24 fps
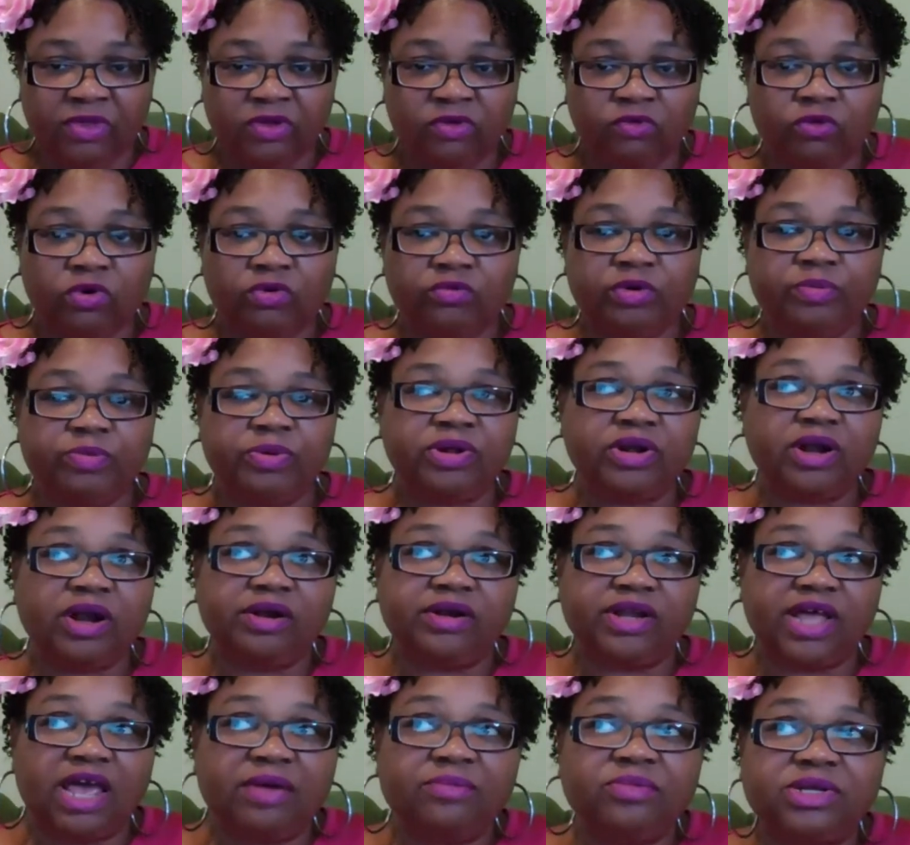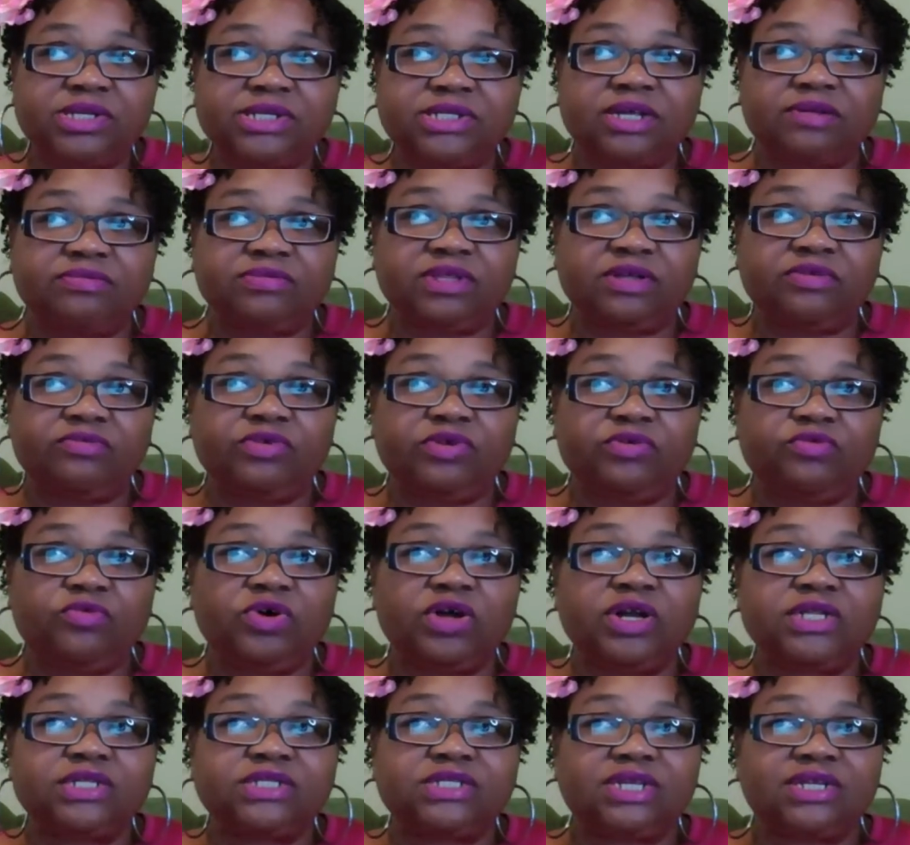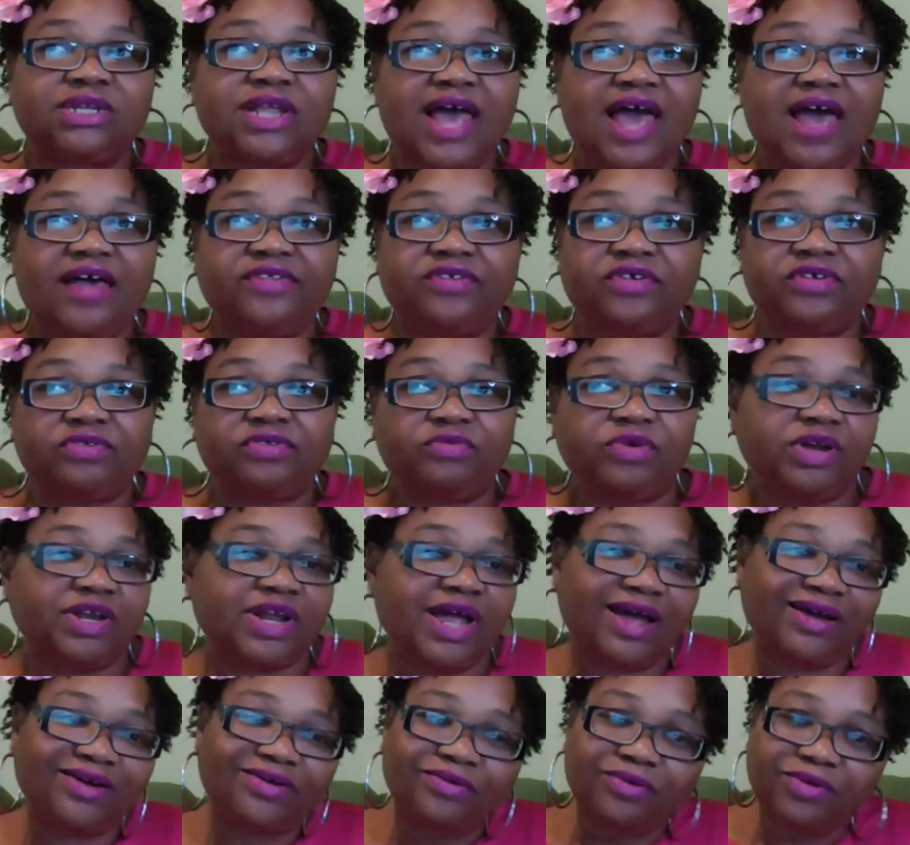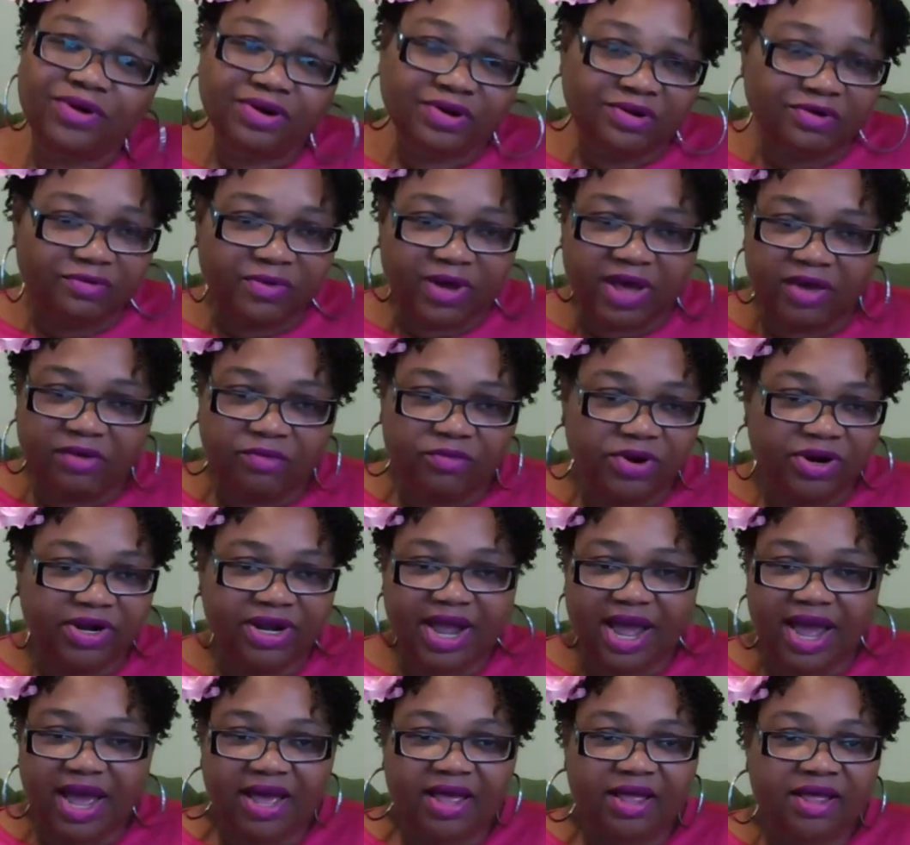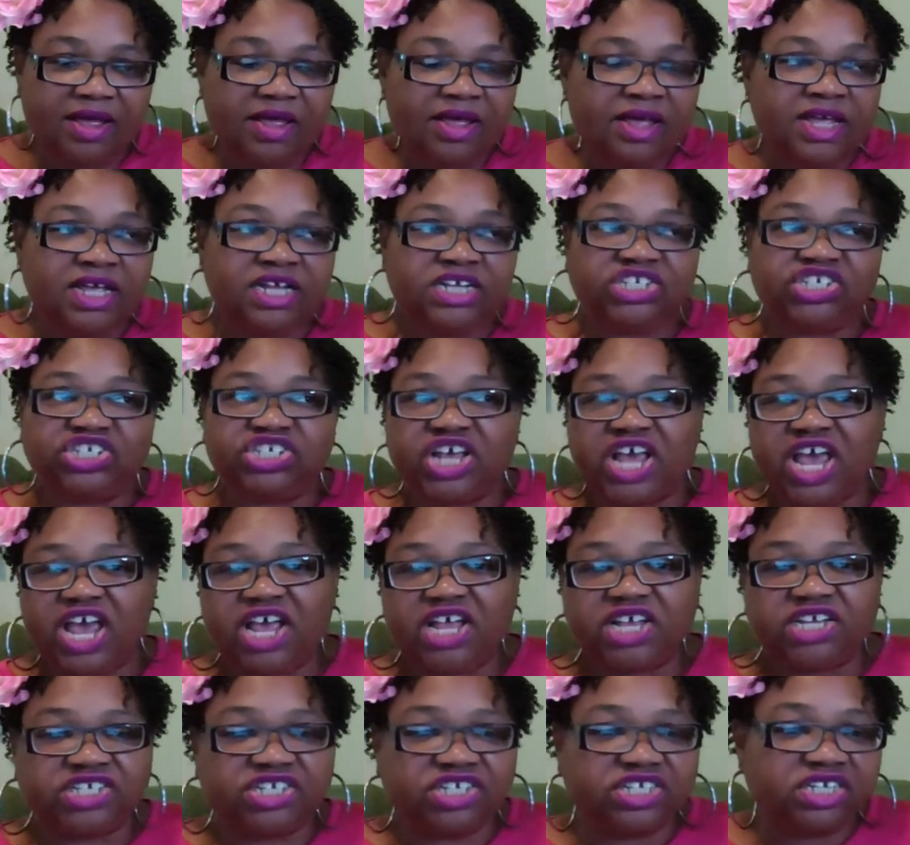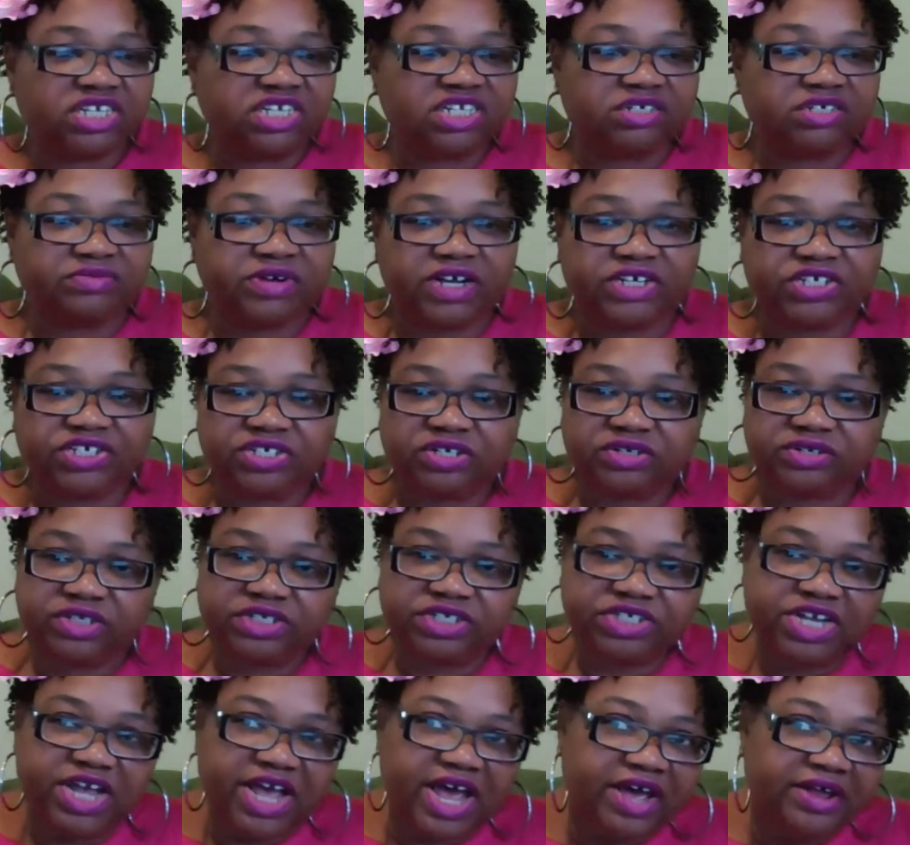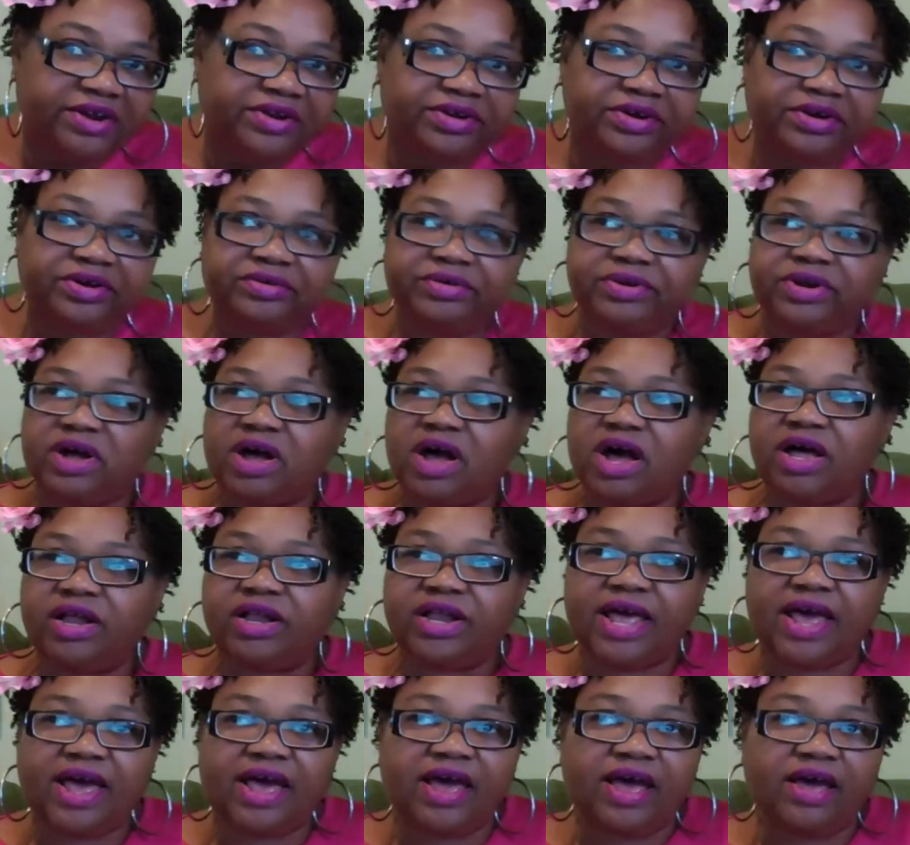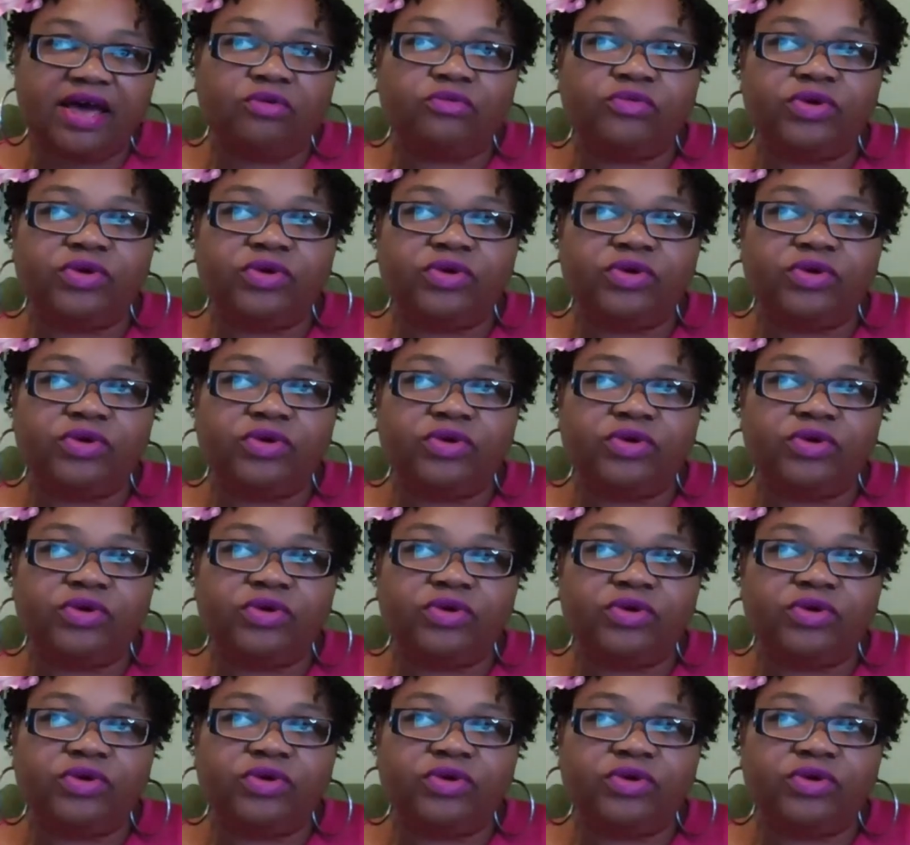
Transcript: When we put our name on something, we want it to last because we're not going away. We're not changing the direction of the channel and all that.